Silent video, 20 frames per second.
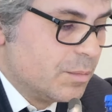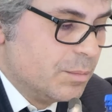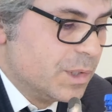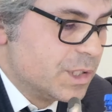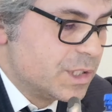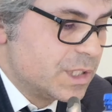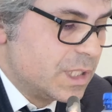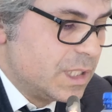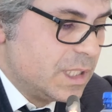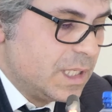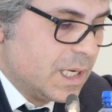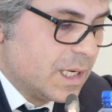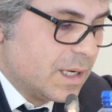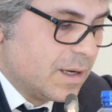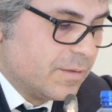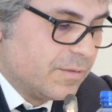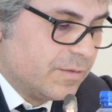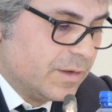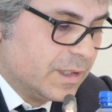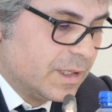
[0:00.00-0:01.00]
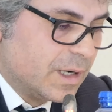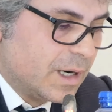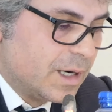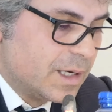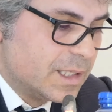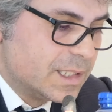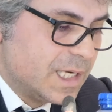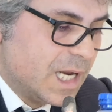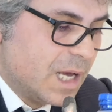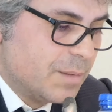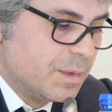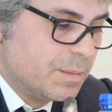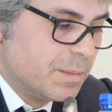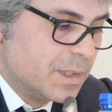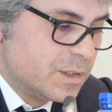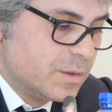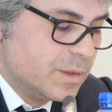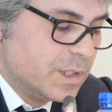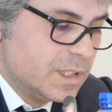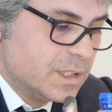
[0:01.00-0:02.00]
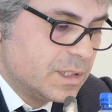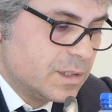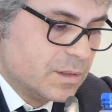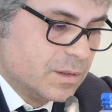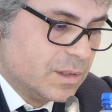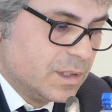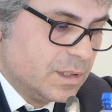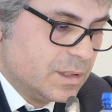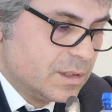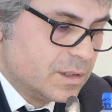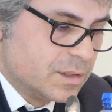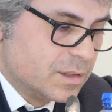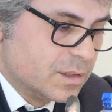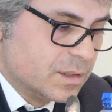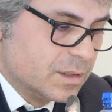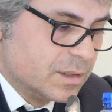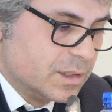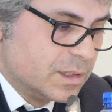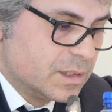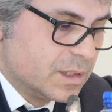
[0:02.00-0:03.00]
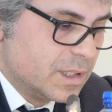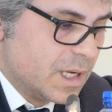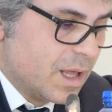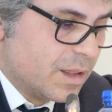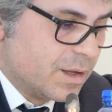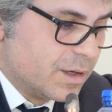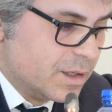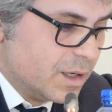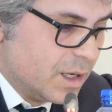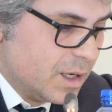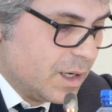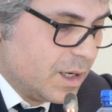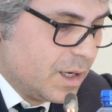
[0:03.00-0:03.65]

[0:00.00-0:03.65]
Bashkia, Fetari, Islamic Masjidis, which is another